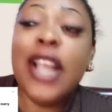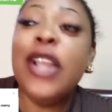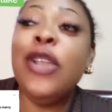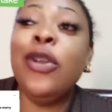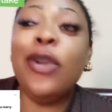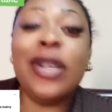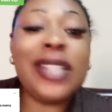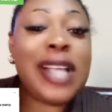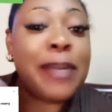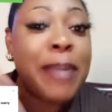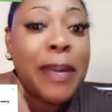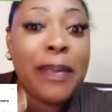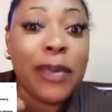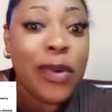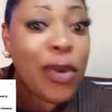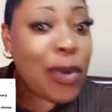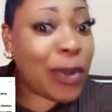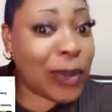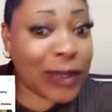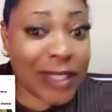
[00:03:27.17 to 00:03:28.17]
You know, say people
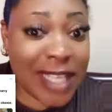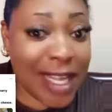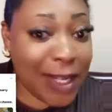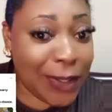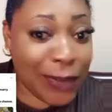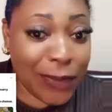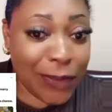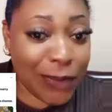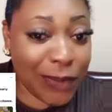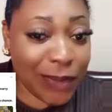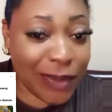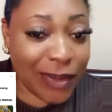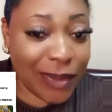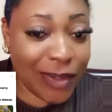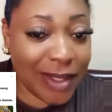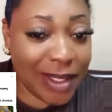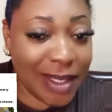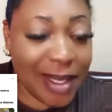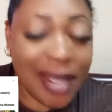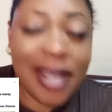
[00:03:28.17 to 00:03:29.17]
no go tell you.
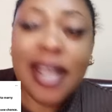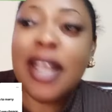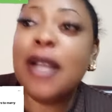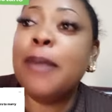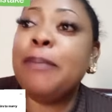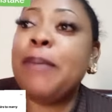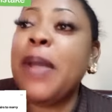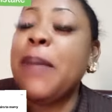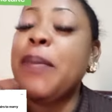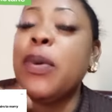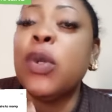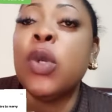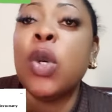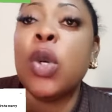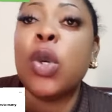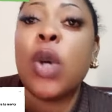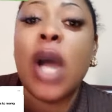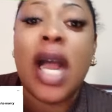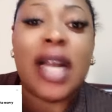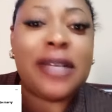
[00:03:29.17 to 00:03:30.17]
People
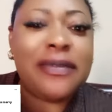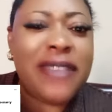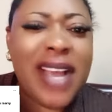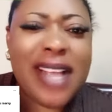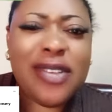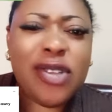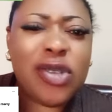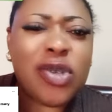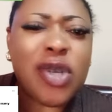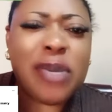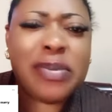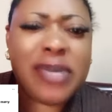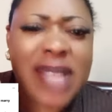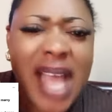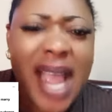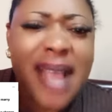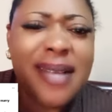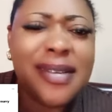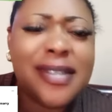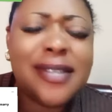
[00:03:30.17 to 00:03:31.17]
no go advise you.
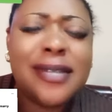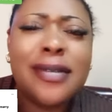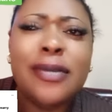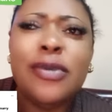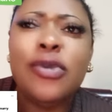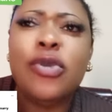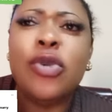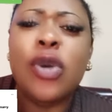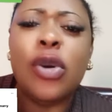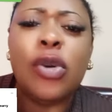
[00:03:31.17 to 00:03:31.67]
Sometimes